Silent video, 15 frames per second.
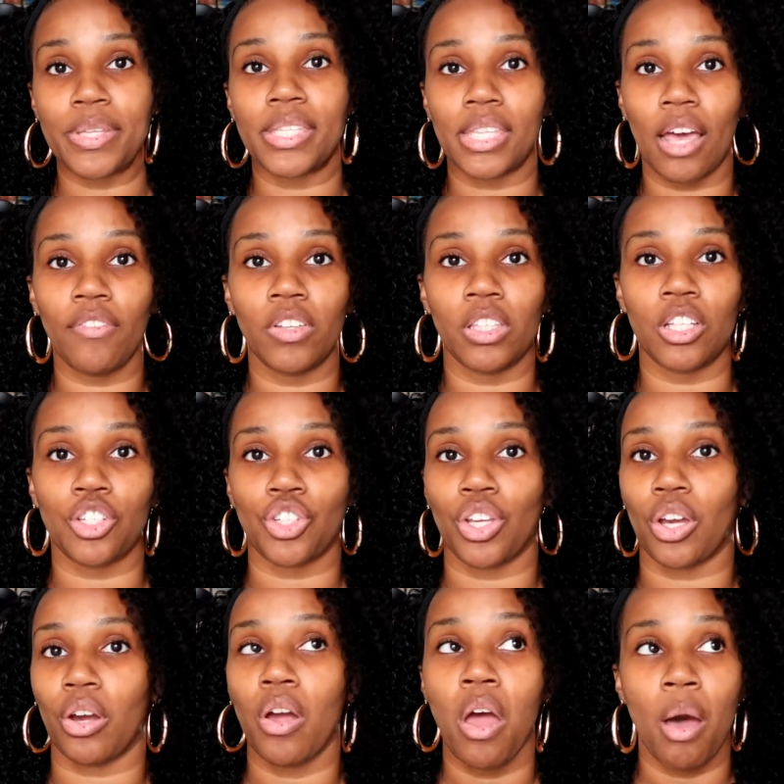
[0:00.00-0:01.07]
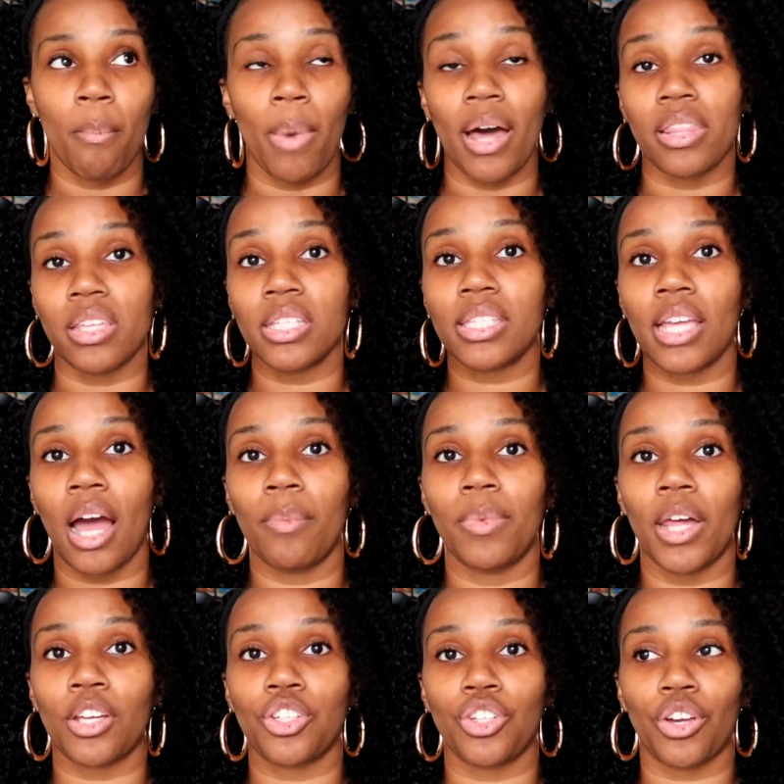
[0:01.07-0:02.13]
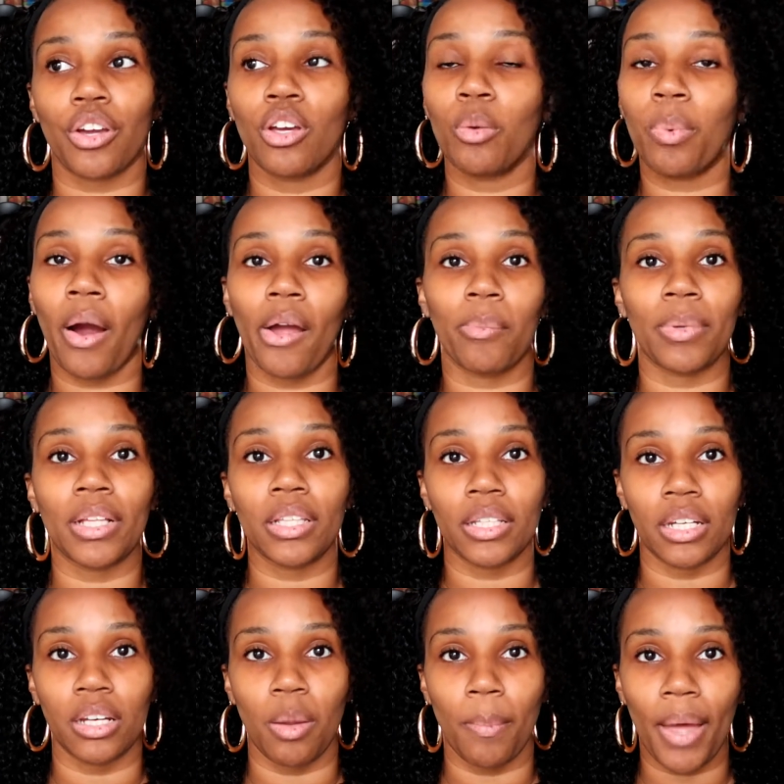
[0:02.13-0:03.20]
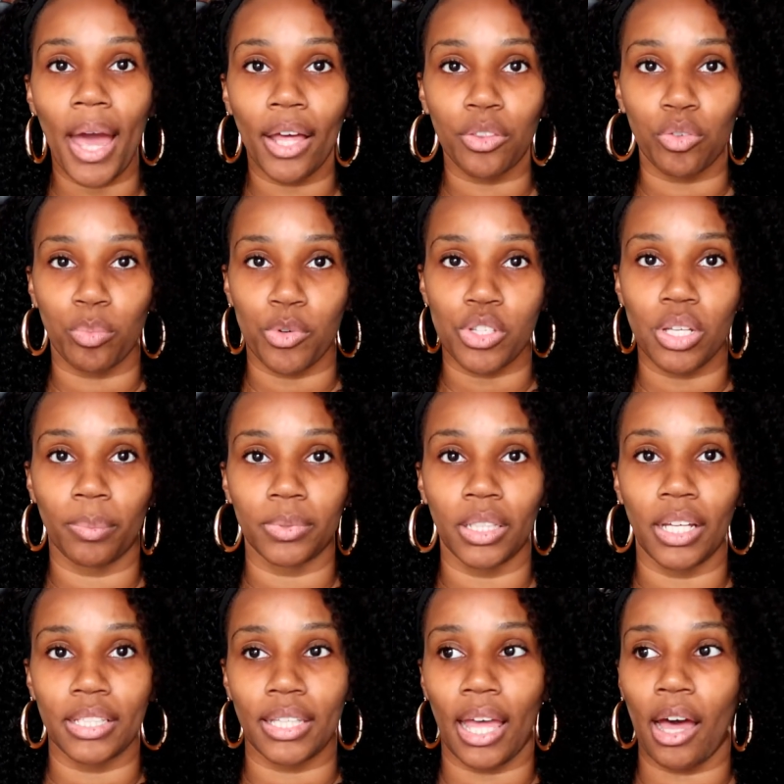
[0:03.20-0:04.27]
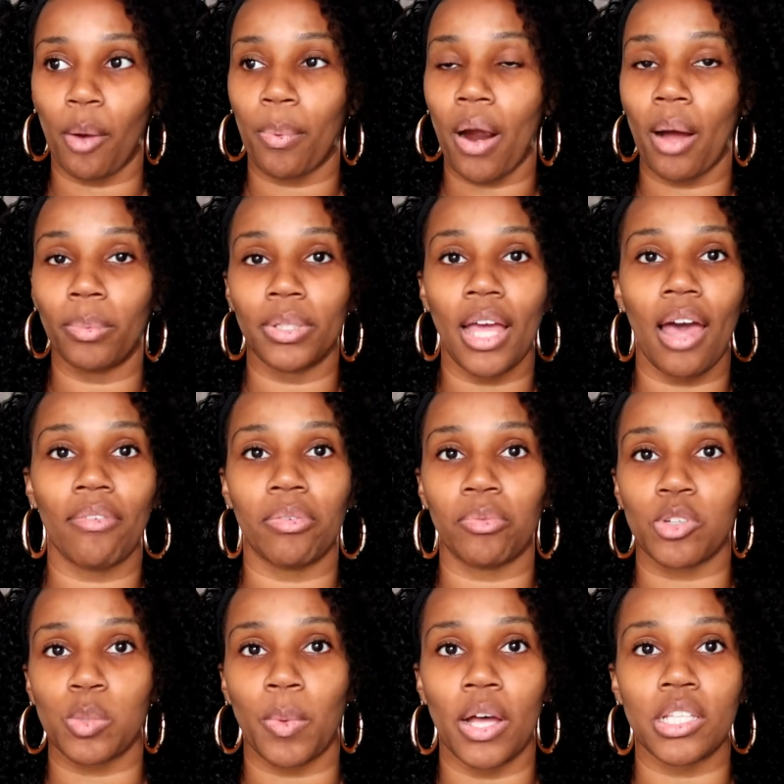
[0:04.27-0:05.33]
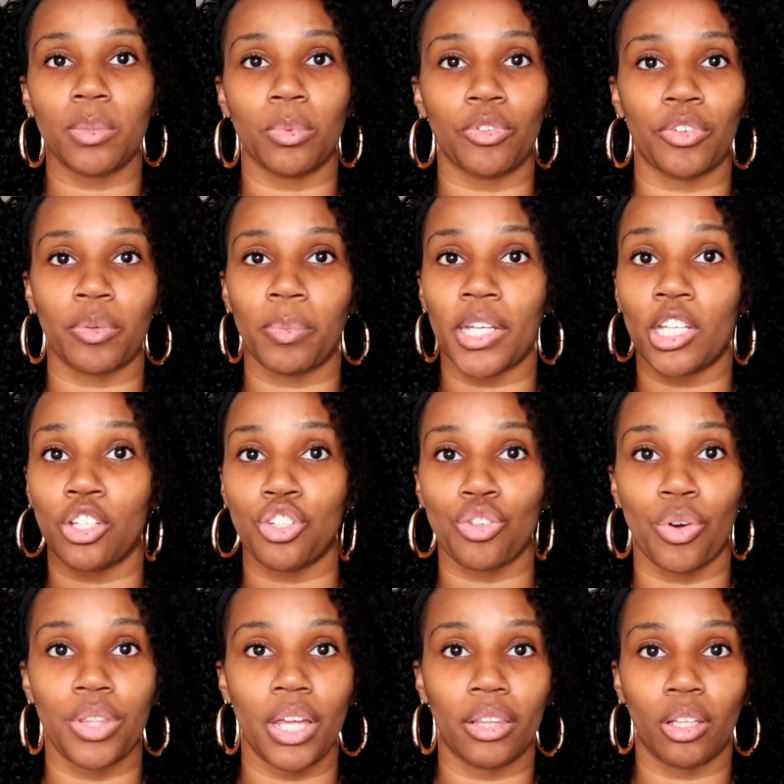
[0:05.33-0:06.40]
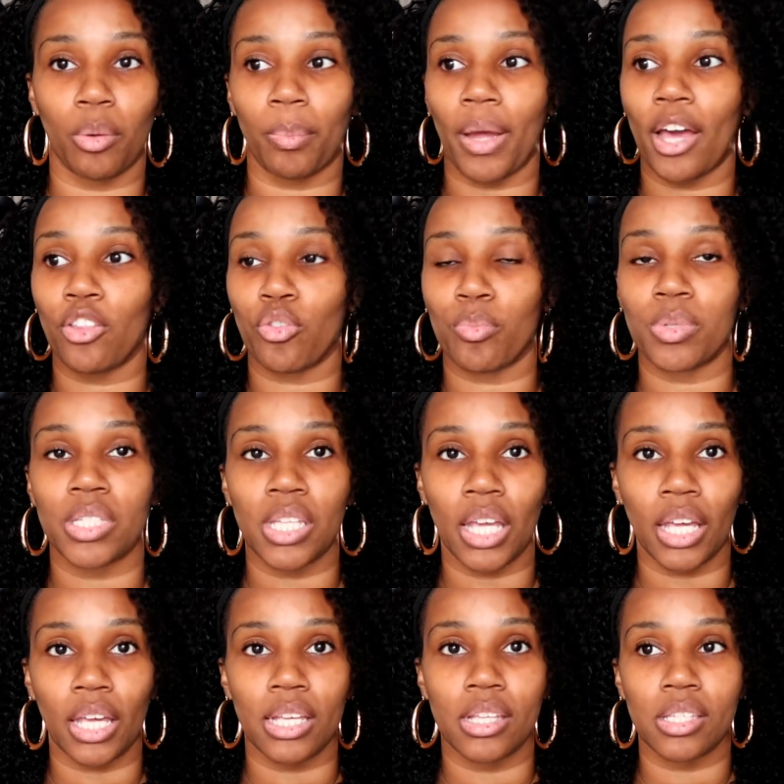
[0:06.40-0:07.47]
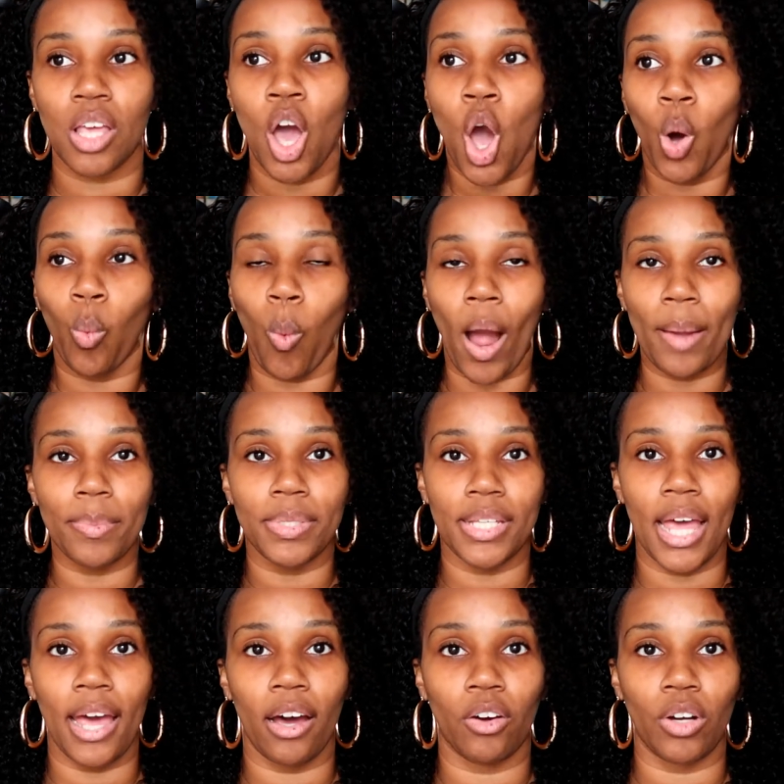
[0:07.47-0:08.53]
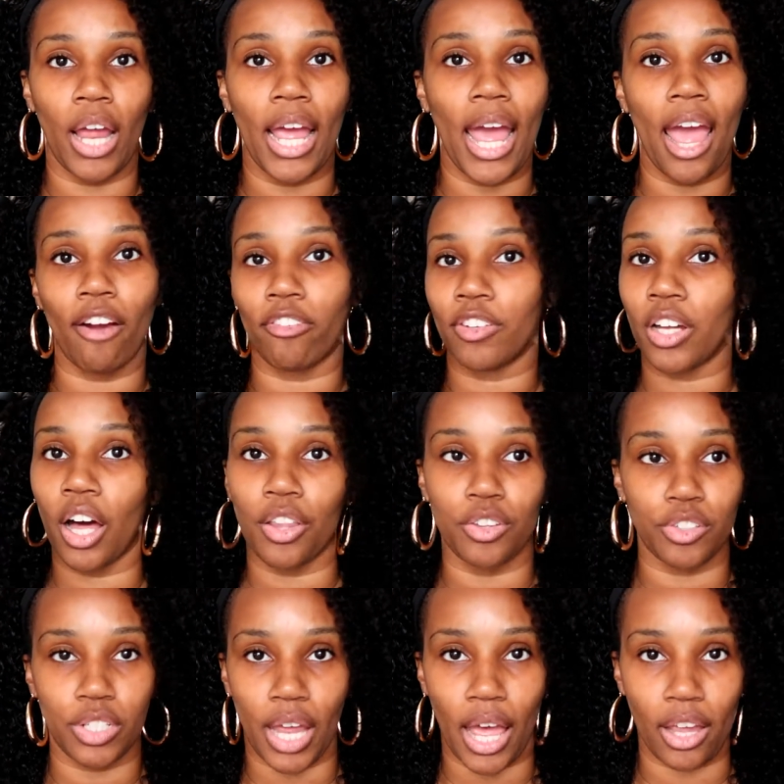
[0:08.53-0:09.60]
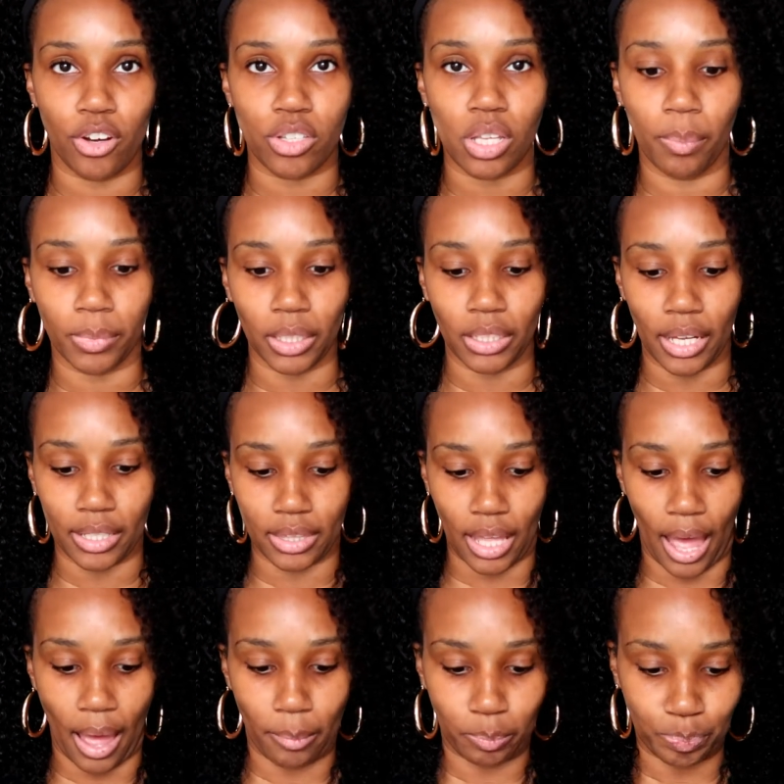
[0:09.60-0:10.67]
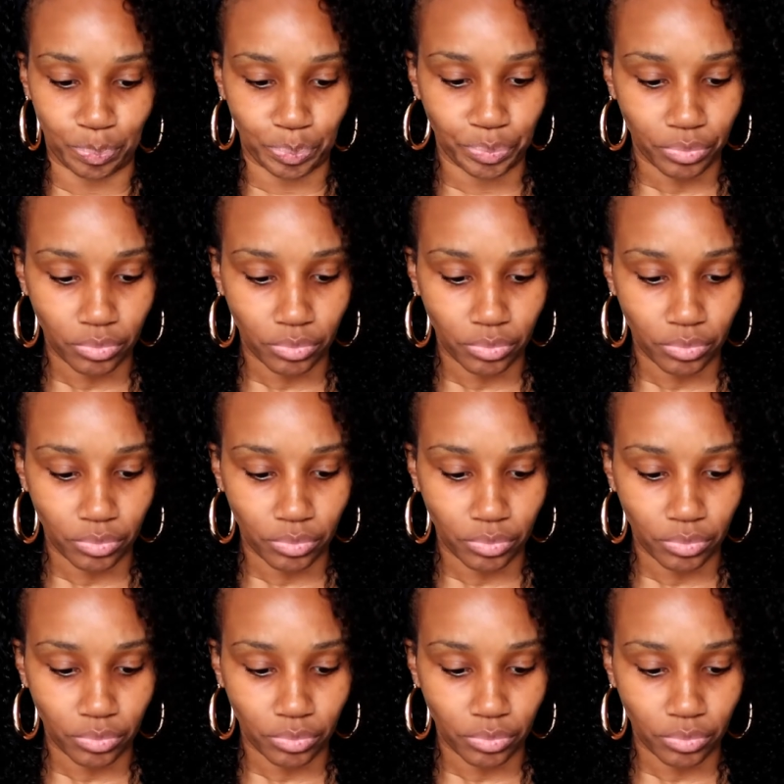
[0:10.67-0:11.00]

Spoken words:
be 7 this year. By this time next year, he'll probably be cleaning the bathroom or something like that. I'll probably have him responsible for making sure that their bathroom sink is wiped down every other day or something like that.